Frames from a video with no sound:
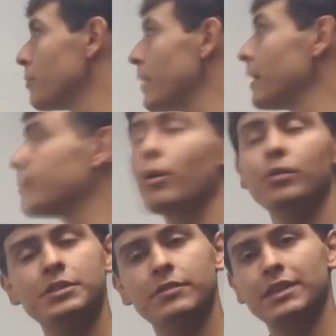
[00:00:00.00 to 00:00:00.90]
the main
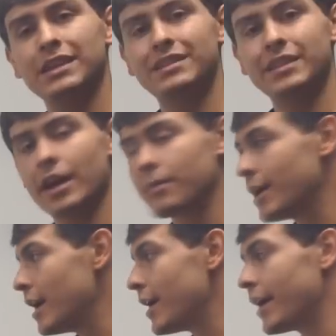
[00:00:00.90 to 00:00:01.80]
components of the
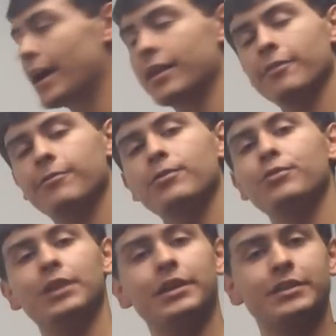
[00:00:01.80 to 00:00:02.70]
ECM and the
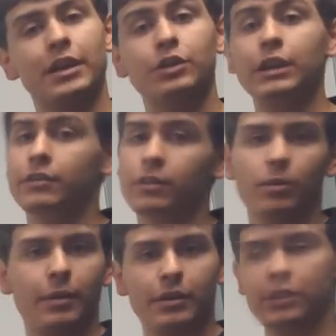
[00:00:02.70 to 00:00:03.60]
few things that you need to
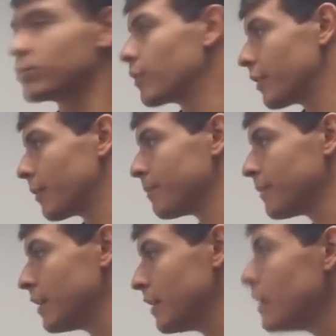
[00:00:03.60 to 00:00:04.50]
know about each one of them.
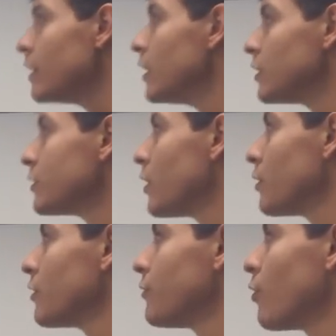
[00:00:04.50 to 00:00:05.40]

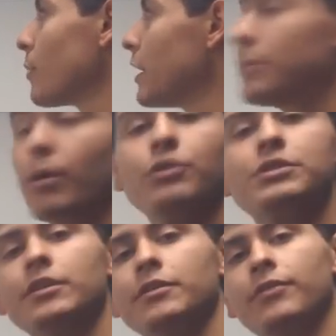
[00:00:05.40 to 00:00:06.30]
So the four main
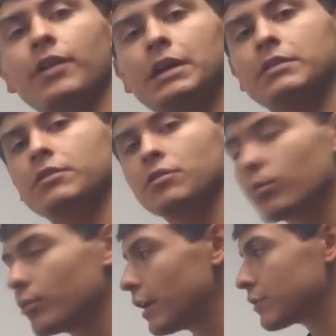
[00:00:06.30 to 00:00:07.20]
components of the
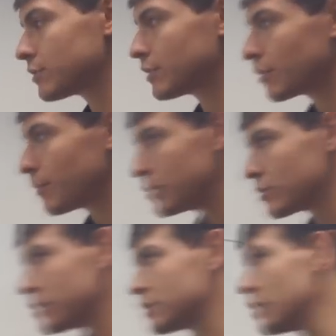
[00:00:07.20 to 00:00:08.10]
normal extracellular
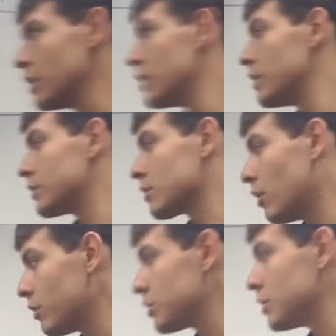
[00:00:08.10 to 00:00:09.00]
matrix is
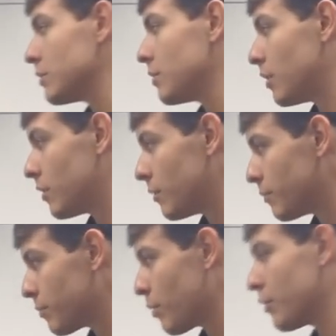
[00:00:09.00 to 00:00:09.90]
collagen,
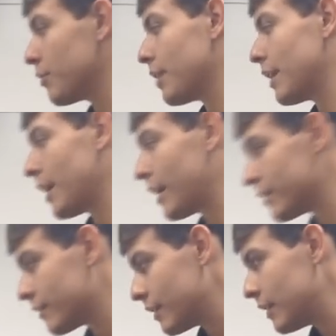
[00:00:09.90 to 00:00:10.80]

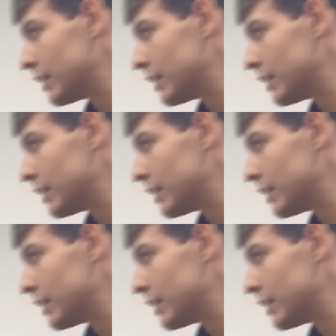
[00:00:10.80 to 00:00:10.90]
proteoglycans,